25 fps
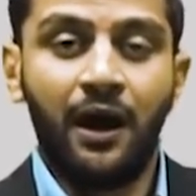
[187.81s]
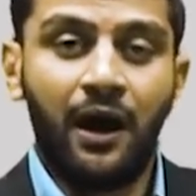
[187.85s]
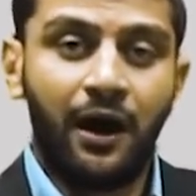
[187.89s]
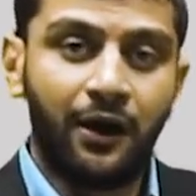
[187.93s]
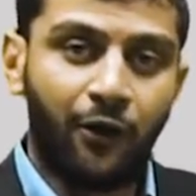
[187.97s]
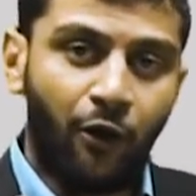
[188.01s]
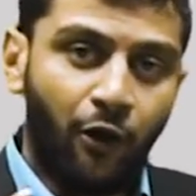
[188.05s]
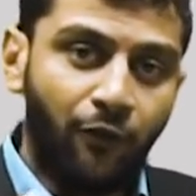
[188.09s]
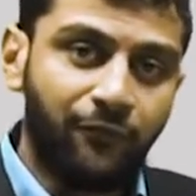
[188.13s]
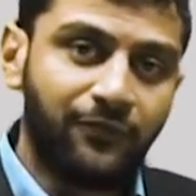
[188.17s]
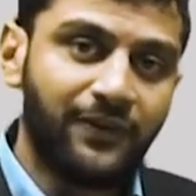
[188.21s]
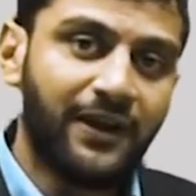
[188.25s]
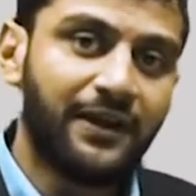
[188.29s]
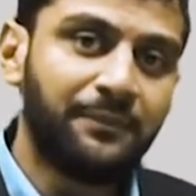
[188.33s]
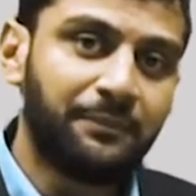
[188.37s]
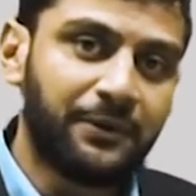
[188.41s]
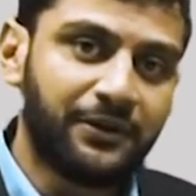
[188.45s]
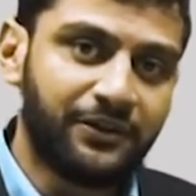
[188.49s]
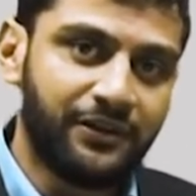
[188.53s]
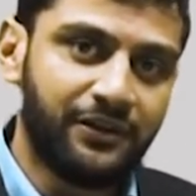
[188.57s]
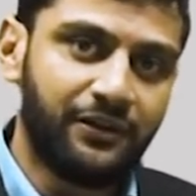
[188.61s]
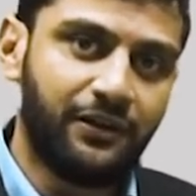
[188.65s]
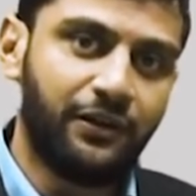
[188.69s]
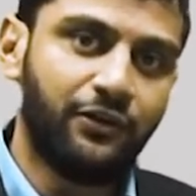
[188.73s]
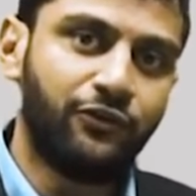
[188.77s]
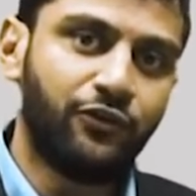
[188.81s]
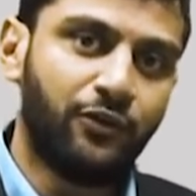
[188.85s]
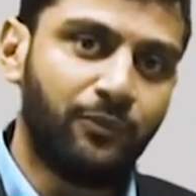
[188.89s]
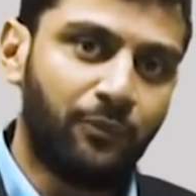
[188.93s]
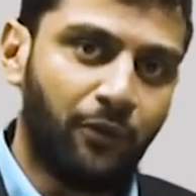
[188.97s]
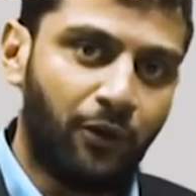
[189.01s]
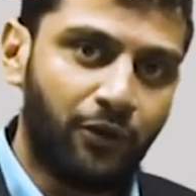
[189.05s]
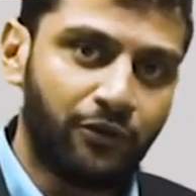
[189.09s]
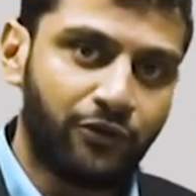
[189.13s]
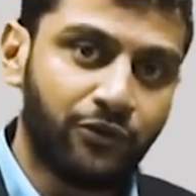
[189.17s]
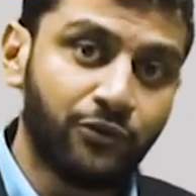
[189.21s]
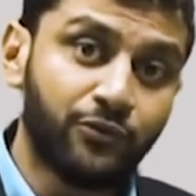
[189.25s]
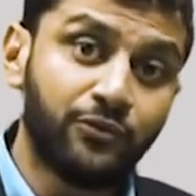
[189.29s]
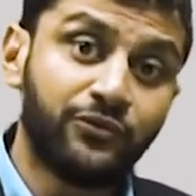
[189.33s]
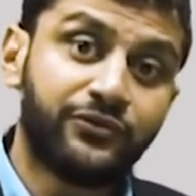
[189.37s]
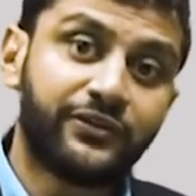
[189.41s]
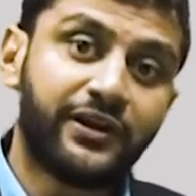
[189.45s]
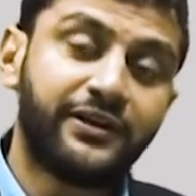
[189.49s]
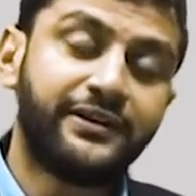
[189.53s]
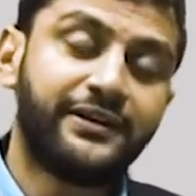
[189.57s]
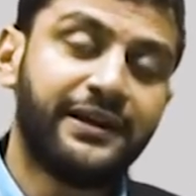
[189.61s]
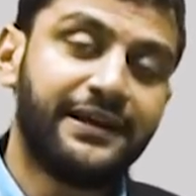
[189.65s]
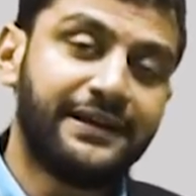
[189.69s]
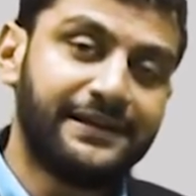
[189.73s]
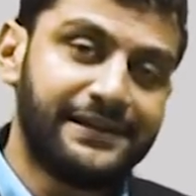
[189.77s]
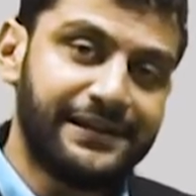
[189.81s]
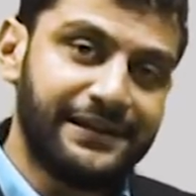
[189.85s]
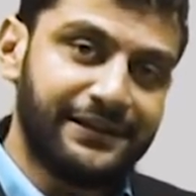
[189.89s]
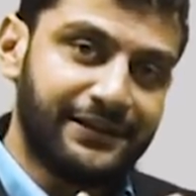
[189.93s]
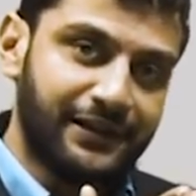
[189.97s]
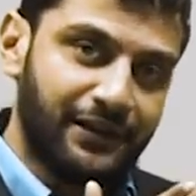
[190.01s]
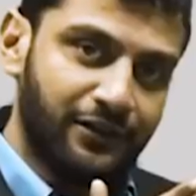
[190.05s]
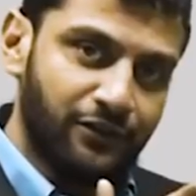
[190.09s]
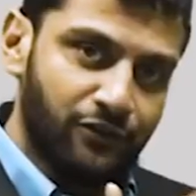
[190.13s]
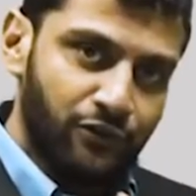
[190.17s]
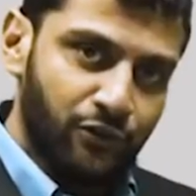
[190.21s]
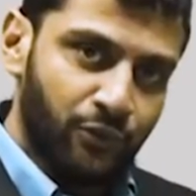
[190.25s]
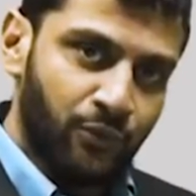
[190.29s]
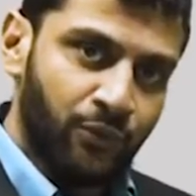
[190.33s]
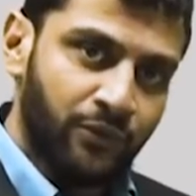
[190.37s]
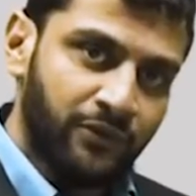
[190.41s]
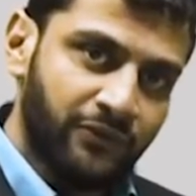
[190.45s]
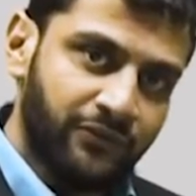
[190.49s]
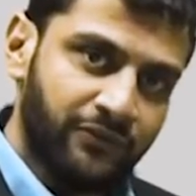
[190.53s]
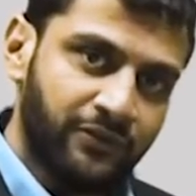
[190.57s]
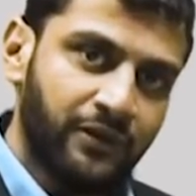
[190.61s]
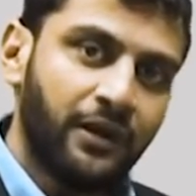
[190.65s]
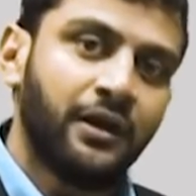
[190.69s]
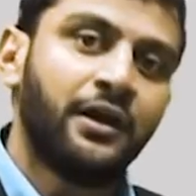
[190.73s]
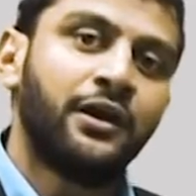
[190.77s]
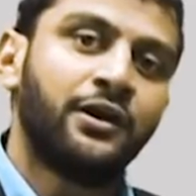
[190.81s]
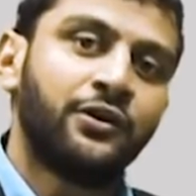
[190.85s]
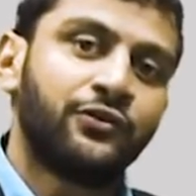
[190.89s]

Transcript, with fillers: Our offline materials or modules contain detailed notes,